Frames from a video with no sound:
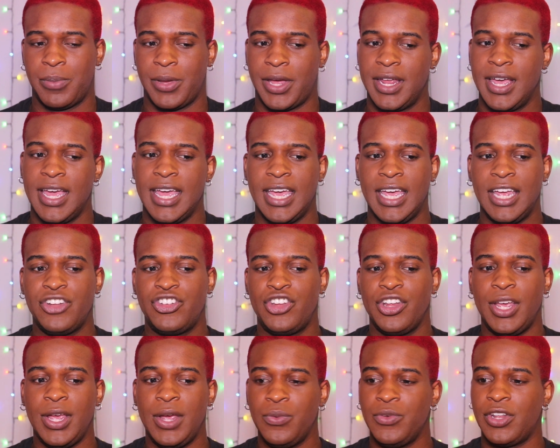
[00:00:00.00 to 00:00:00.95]
But it's
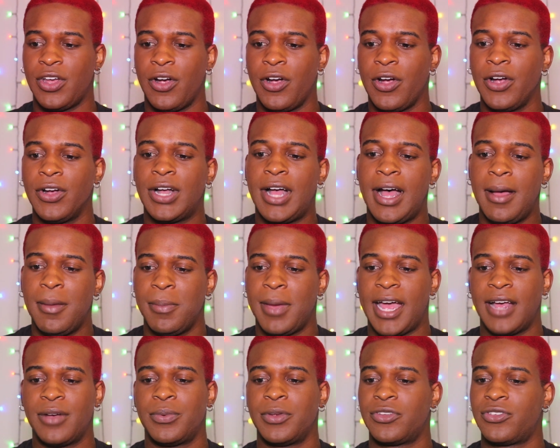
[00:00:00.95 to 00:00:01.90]
just, her
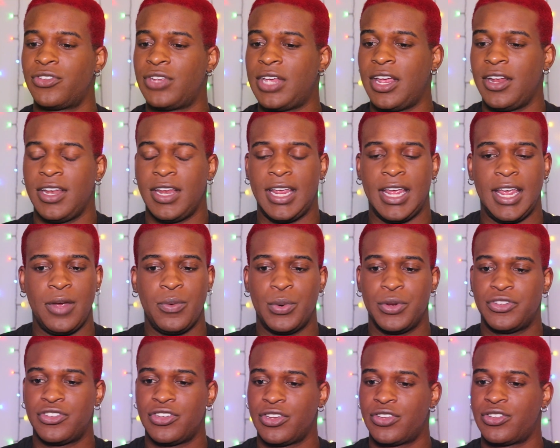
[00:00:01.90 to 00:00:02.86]
comeback was, it
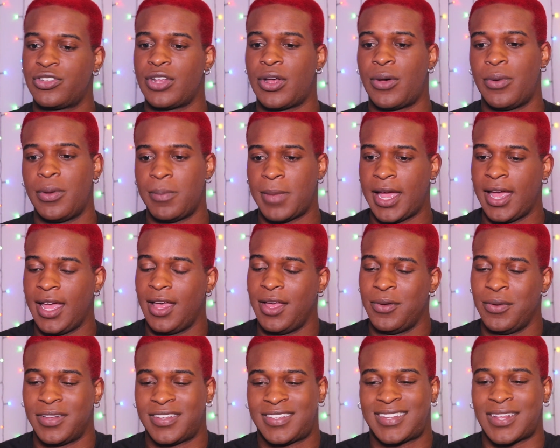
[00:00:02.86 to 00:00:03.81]
was just so amazing,
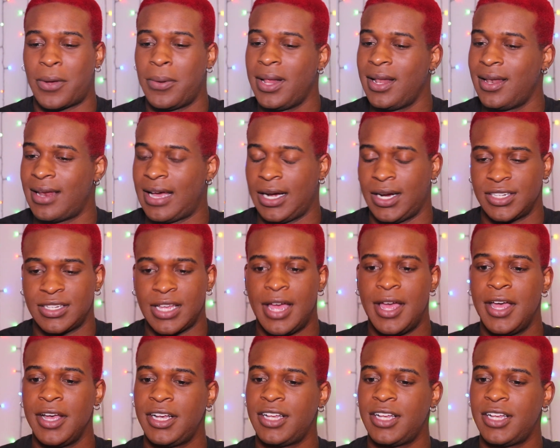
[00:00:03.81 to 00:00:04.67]
it was so hilarious.